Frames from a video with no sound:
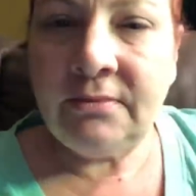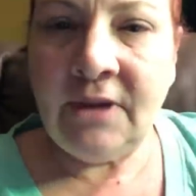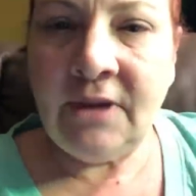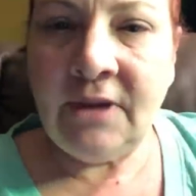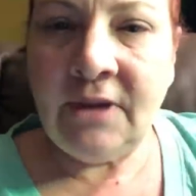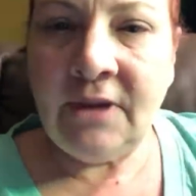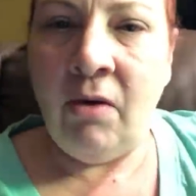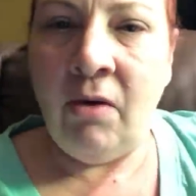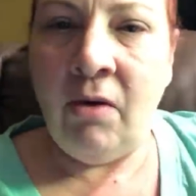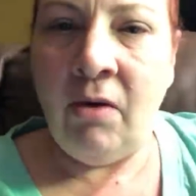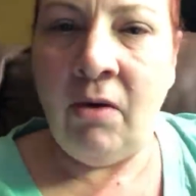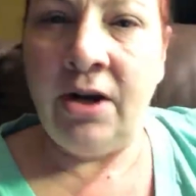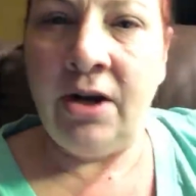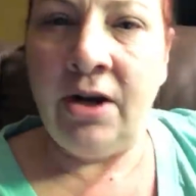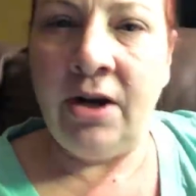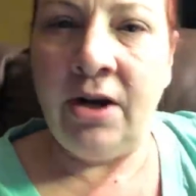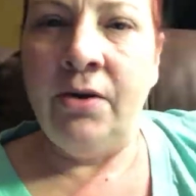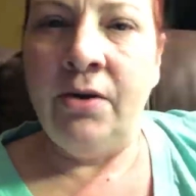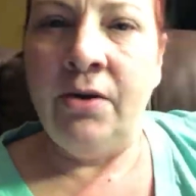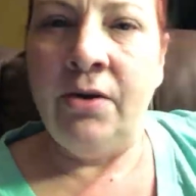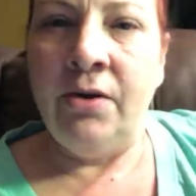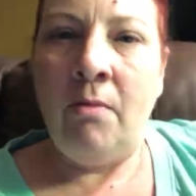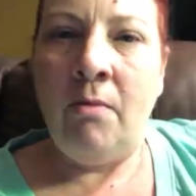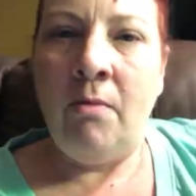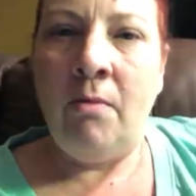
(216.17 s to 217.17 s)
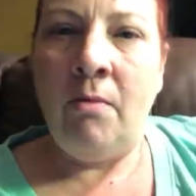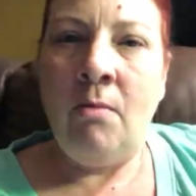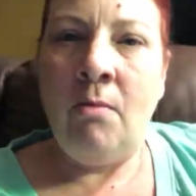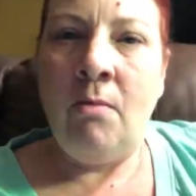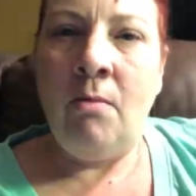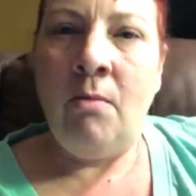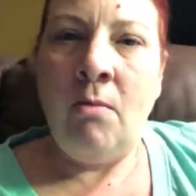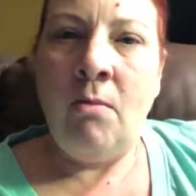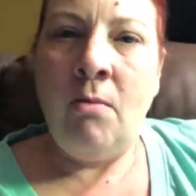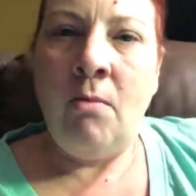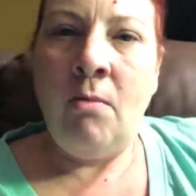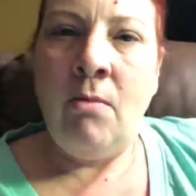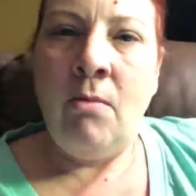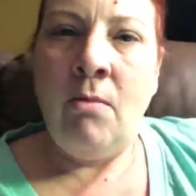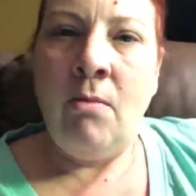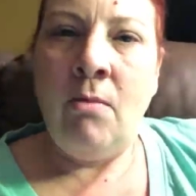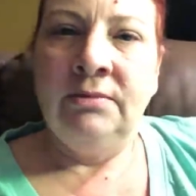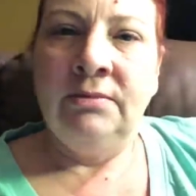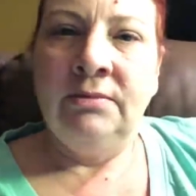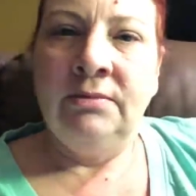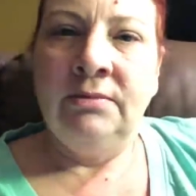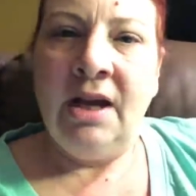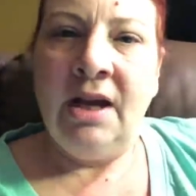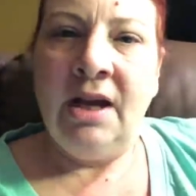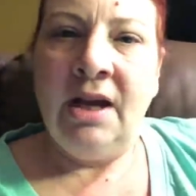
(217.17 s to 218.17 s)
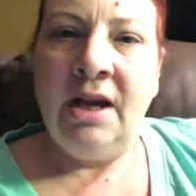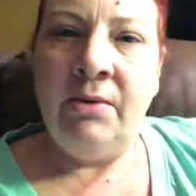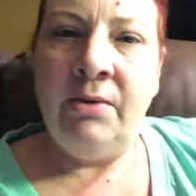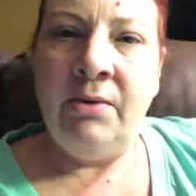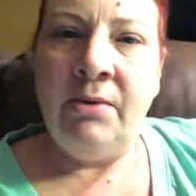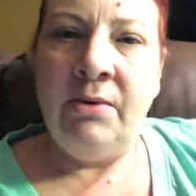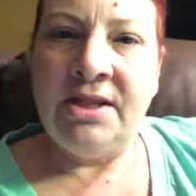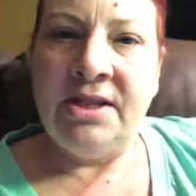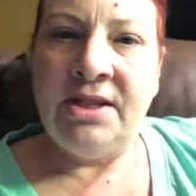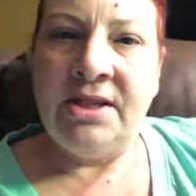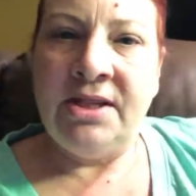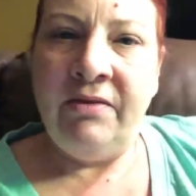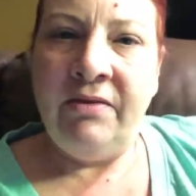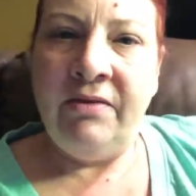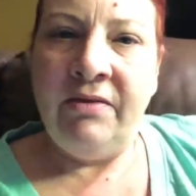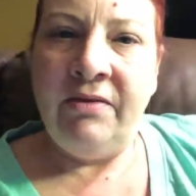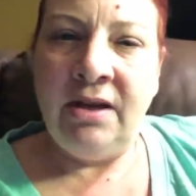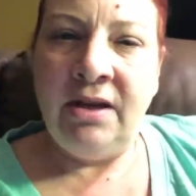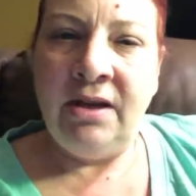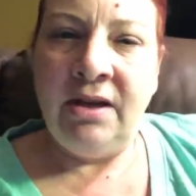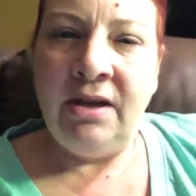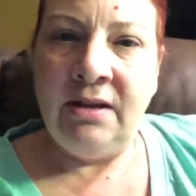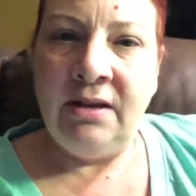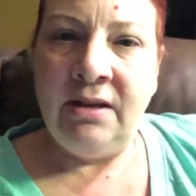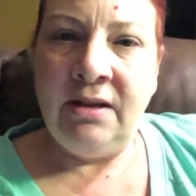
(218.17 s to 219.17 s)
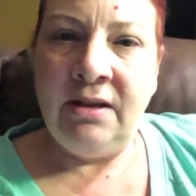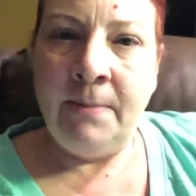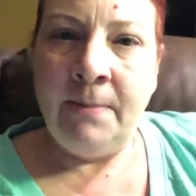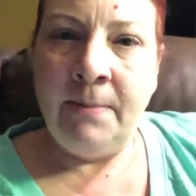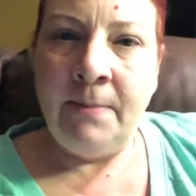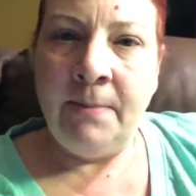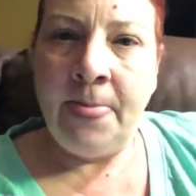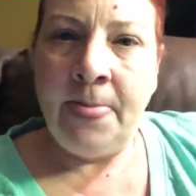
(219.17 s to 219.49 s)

How are you? Hi, West Haven.